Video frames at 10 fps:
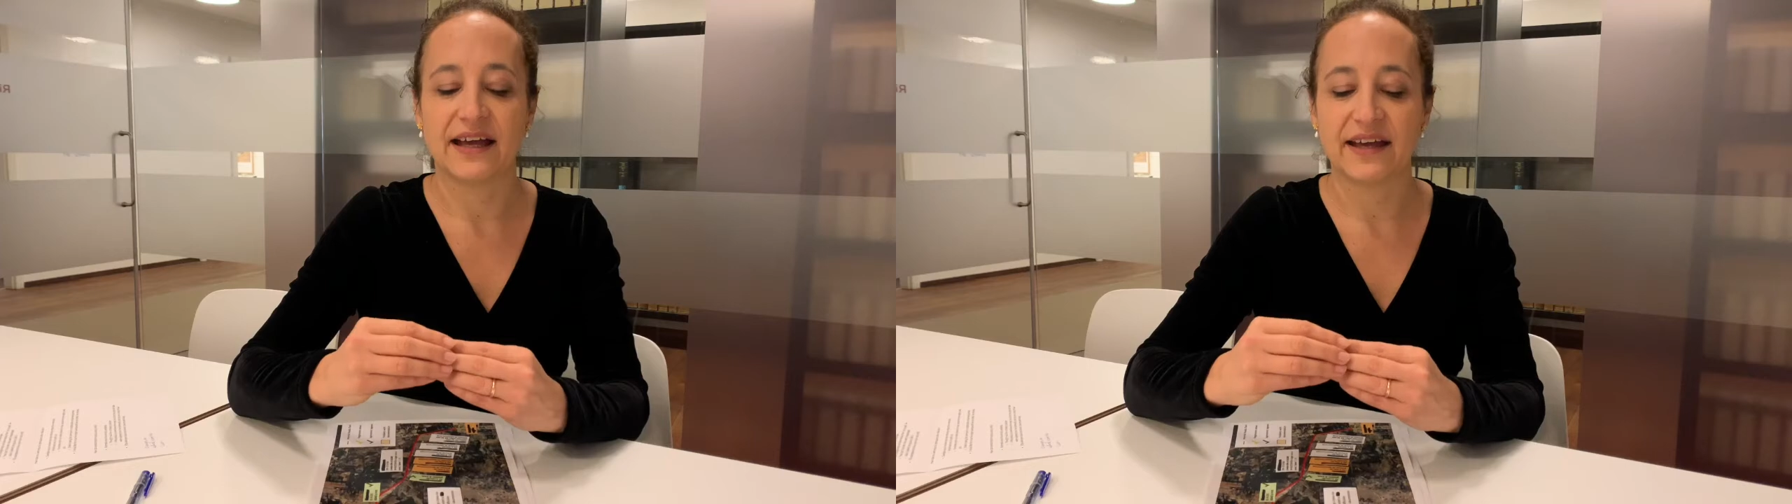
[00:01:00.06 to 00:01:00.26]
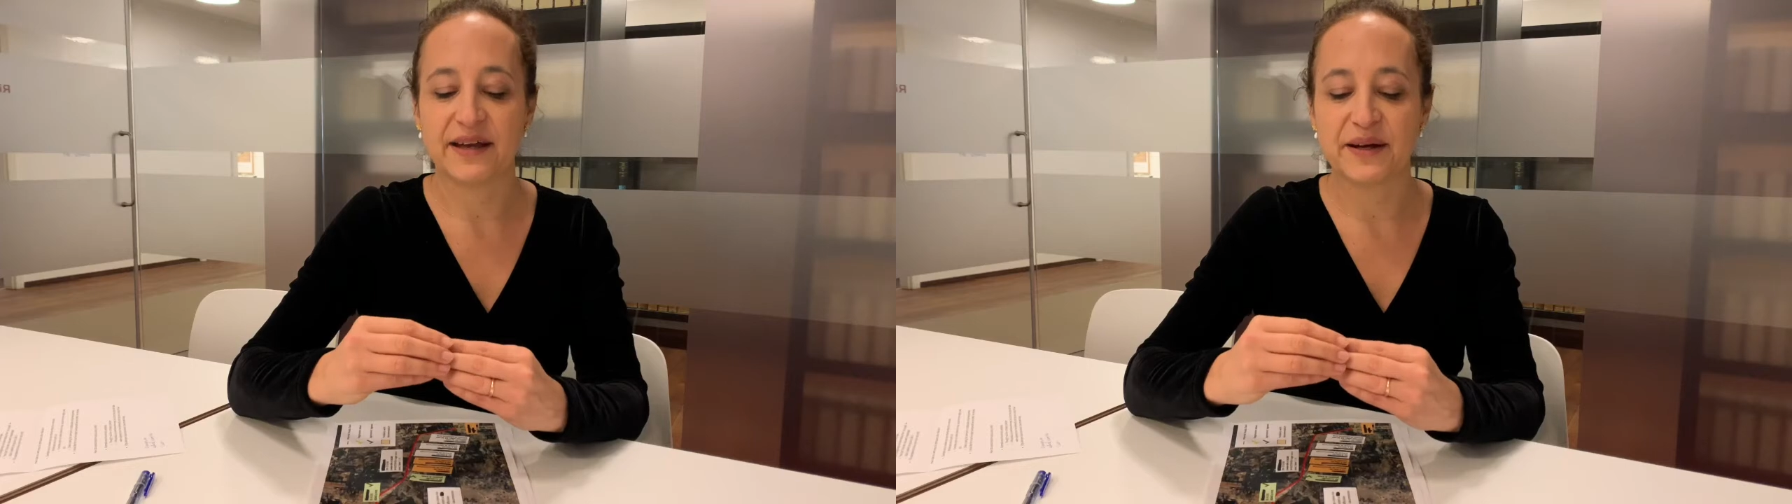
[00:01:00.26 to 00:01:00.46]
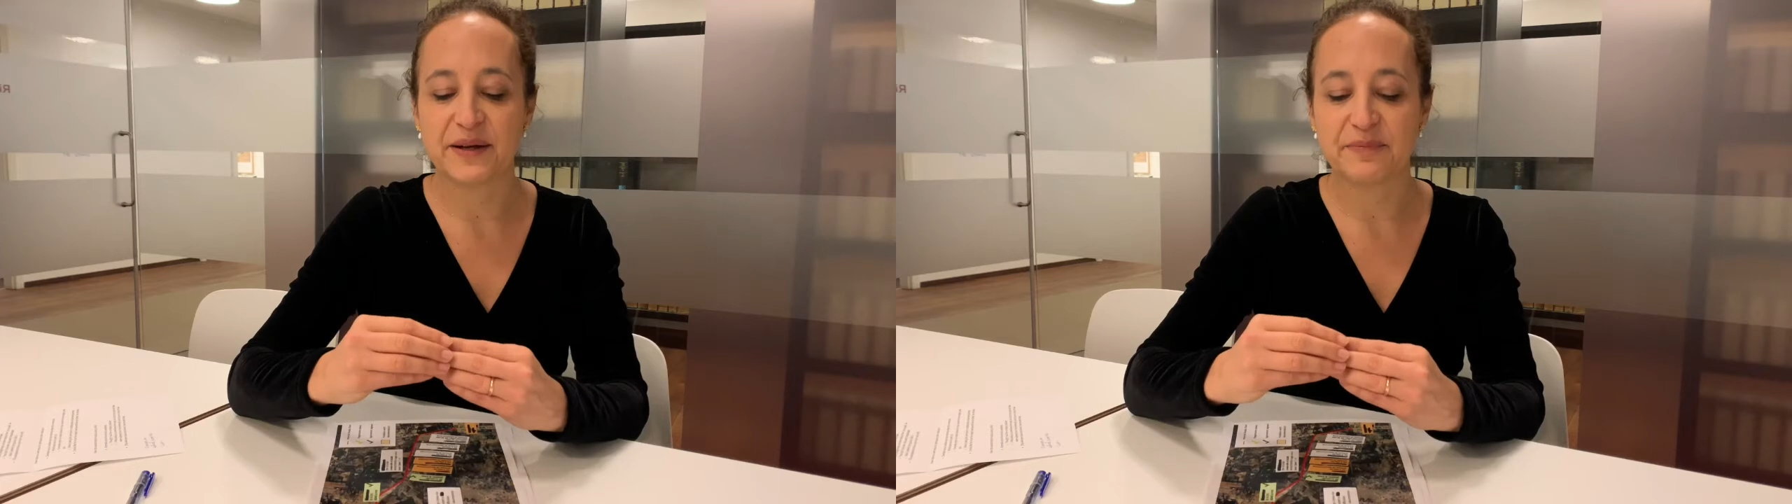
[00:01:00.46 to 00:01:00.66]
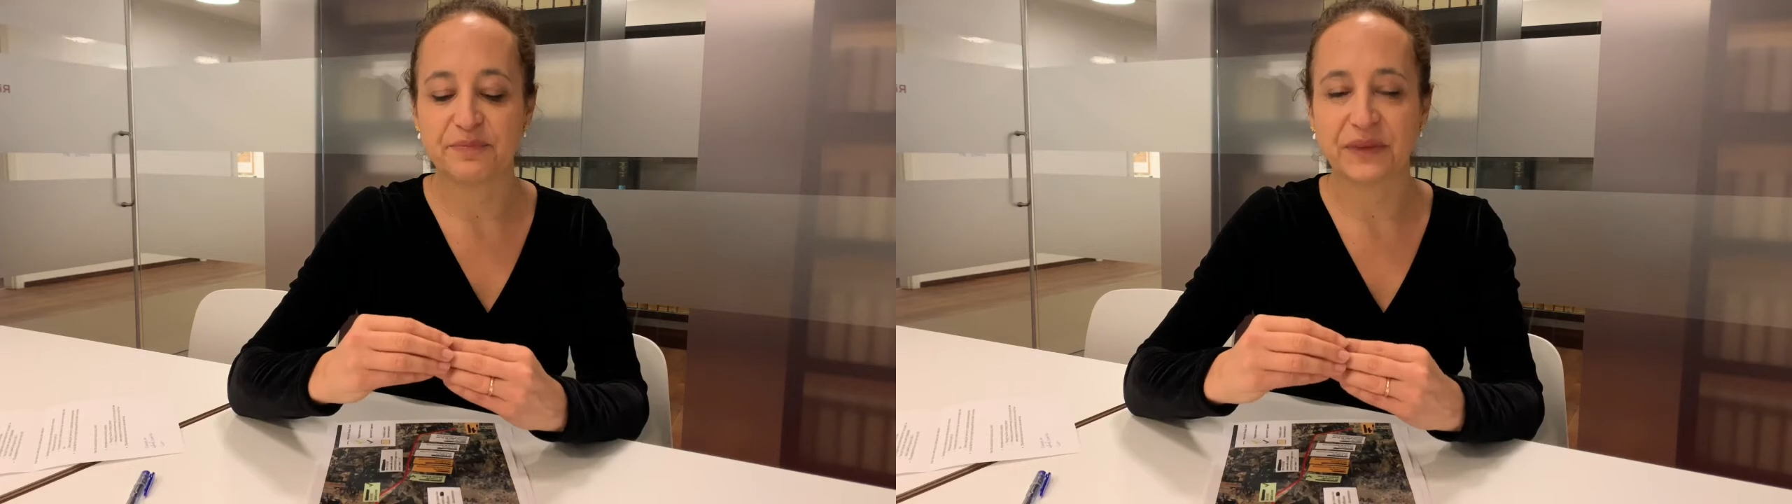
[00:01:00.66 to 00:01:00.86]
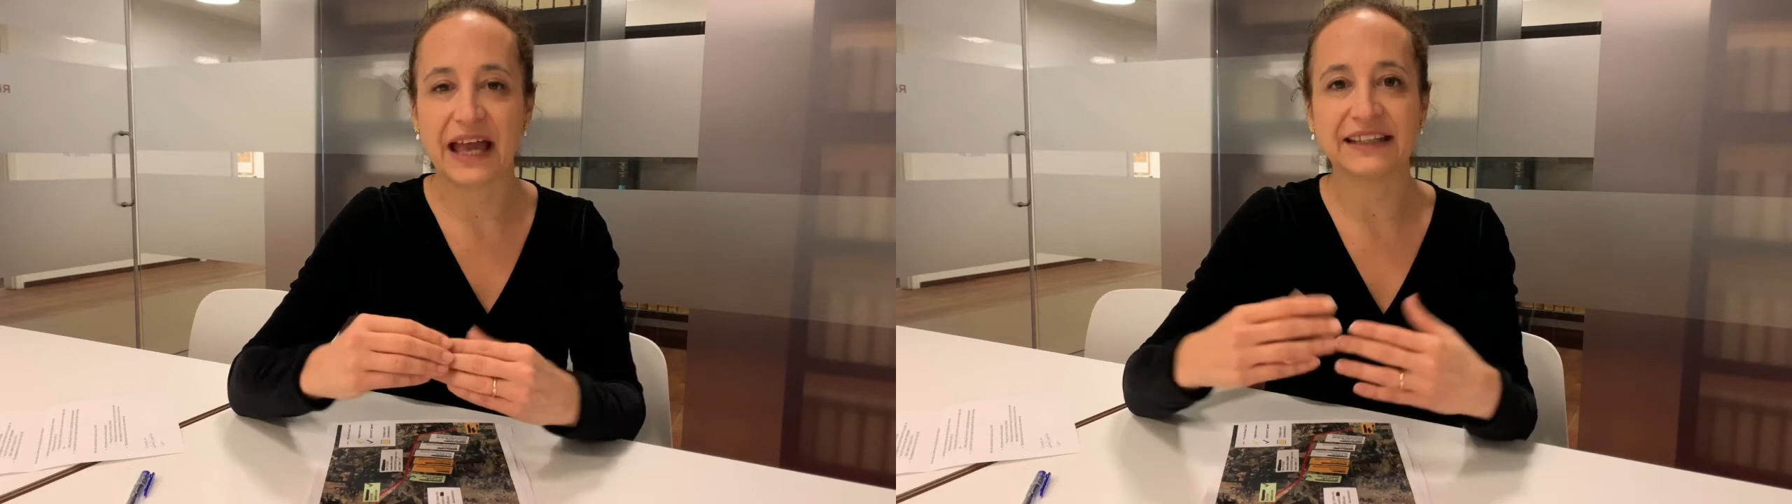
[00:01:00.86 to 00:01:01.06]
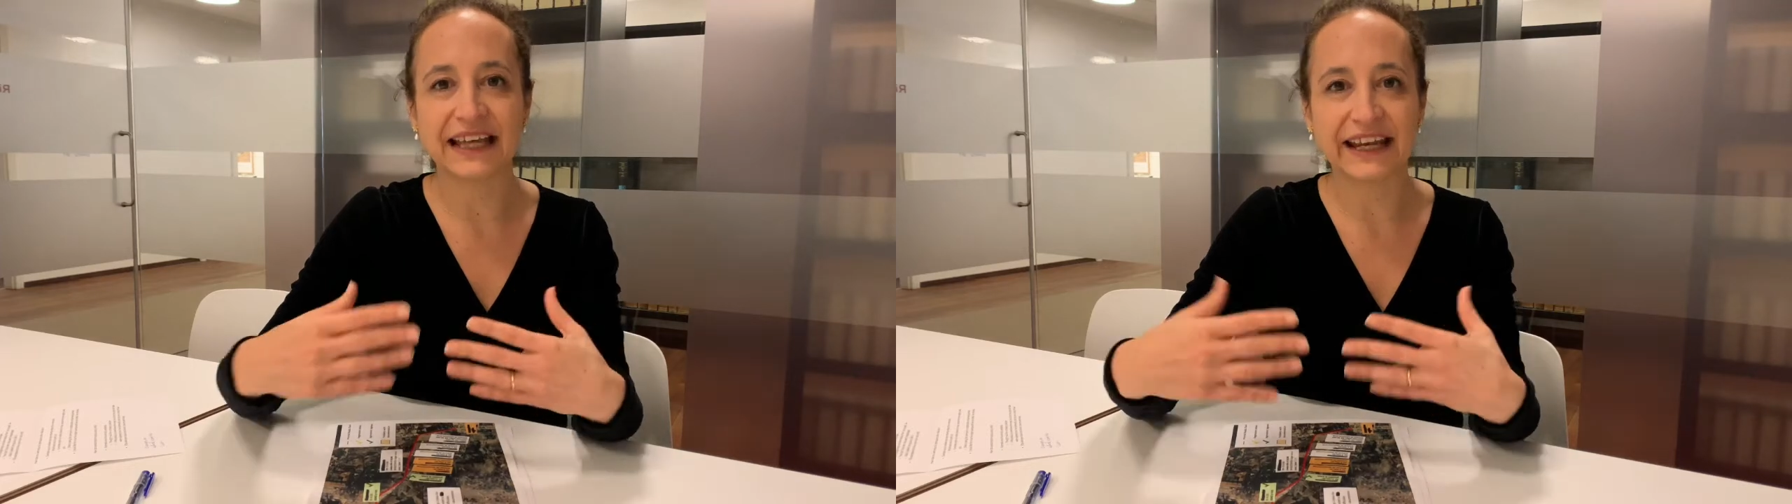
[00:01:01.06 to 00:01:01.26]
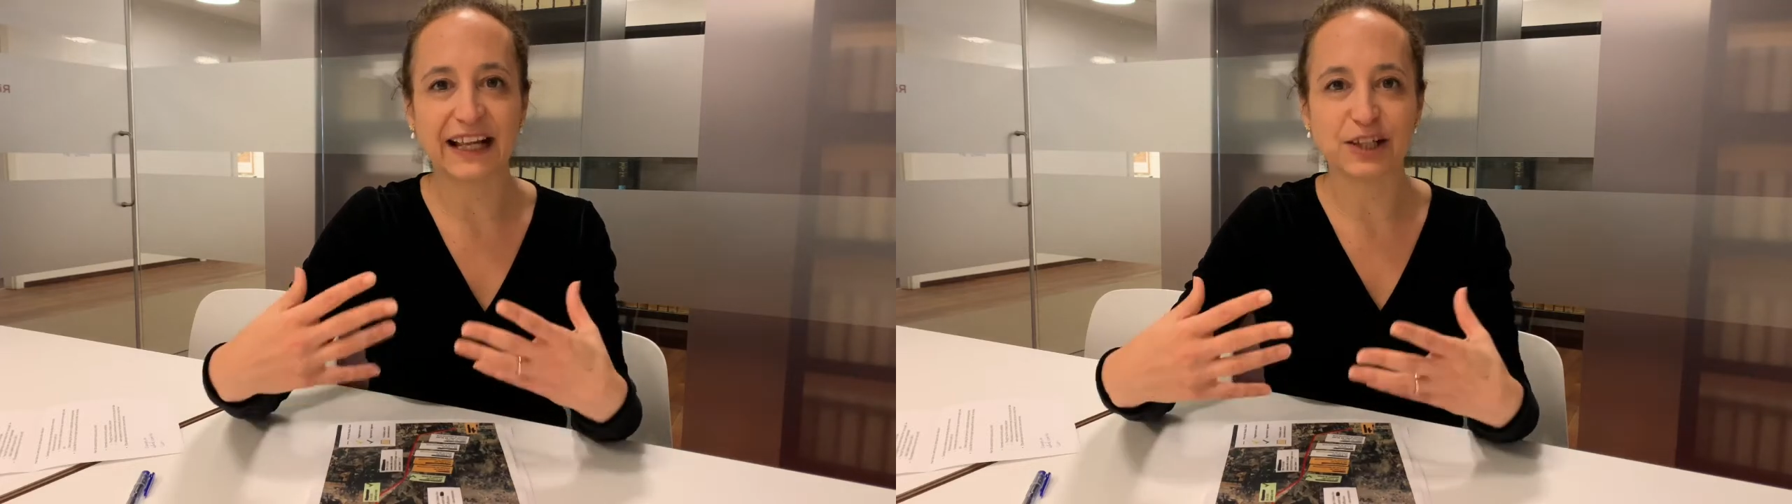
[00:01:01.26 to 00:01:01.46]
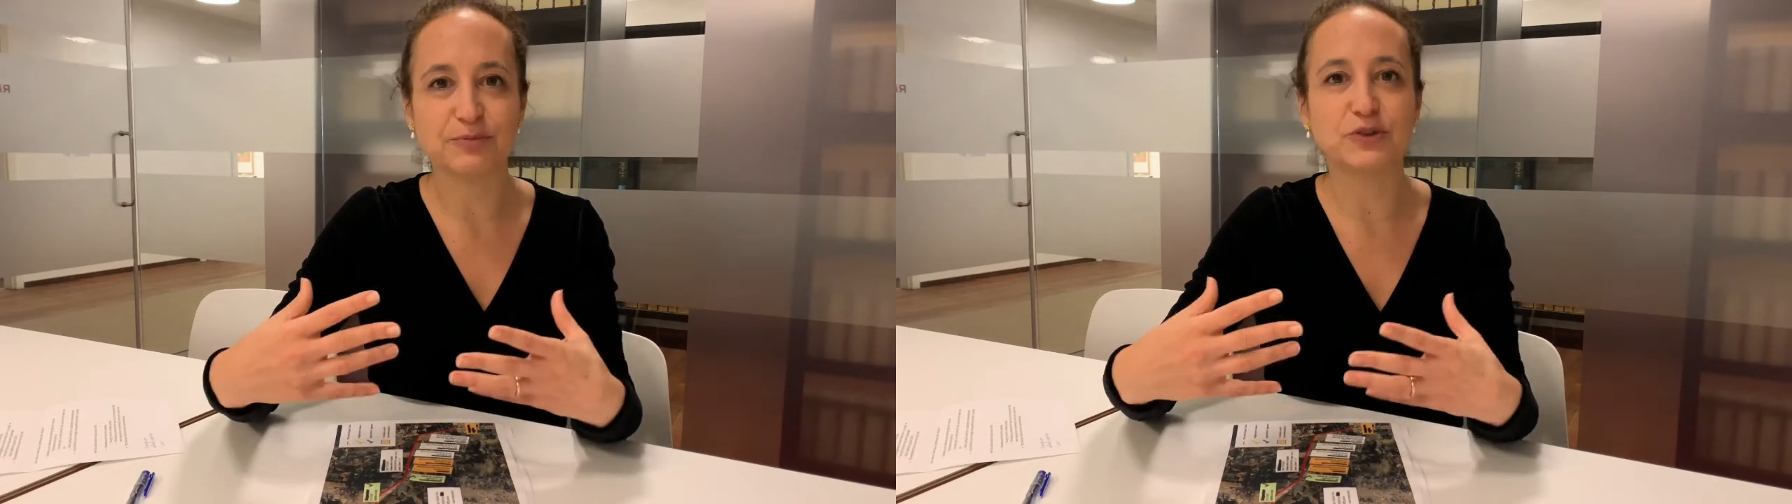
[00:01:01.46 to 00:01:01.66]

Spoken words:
And that helps